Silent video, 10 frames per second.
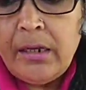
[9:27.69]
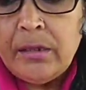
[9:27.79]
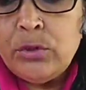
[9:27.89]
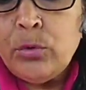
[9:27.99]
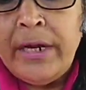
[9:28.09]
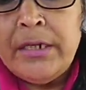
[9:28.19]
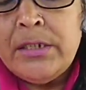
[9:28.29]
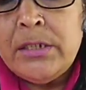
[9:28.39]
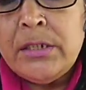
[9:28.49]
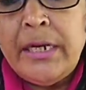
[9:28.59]

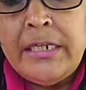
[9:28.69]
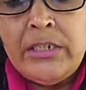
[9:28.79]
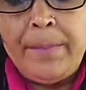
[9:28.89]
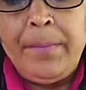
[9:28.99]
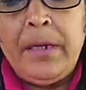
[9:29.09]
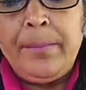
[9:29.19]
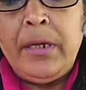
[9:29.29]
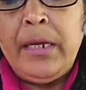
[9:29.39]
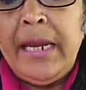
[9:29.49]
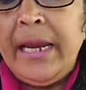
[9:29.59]
Students, in chapter
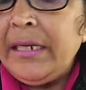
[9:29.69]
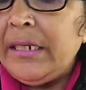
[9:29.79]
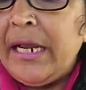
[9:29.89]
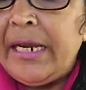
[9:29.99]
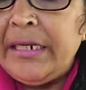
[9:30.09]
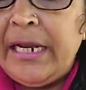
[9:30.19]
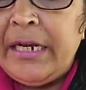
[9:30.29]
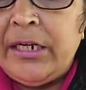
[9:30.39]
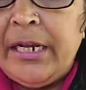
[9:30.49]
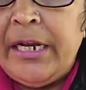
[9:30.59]
number 8, 9
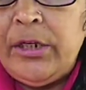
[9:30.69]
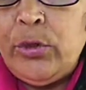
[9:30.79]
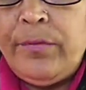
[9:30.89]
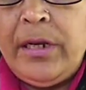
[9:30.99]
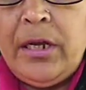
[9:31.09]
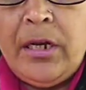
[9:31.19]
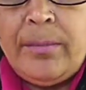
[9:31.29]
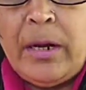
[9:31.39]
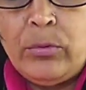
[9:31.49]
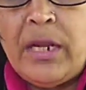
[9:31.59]
and 10, you will learn
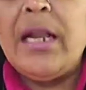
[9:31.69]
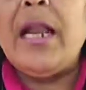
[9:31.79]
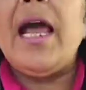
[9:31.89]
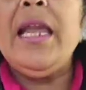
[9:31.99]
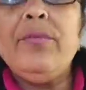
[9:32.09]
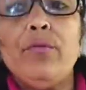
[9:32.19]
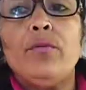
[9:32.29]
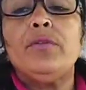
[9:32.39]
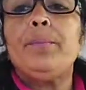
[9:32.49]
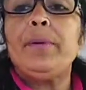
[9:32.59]
about the life
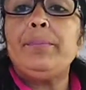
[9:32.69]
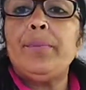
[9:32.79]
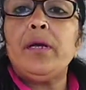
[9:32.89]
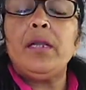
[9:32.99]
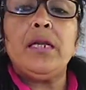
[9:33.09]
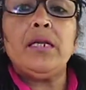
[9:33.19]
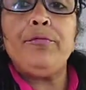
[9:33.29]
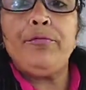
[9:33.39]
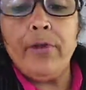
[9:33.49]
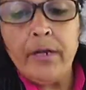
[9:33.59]
of the people in
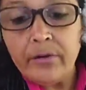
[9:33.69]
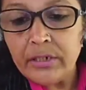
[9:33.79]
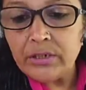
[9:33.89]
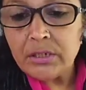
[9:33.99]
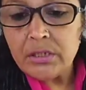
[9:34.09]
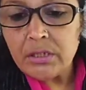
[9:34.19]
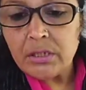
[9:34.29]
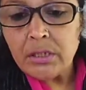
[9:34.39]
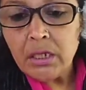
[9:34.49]
different regions,